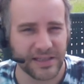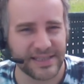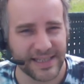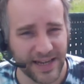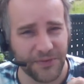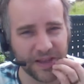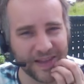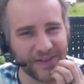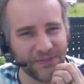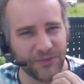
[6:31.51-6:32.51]

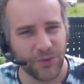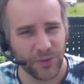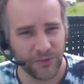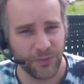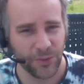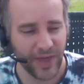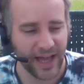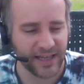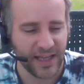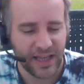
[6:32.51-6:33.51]
significantly for
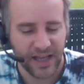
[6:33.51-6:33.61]
that.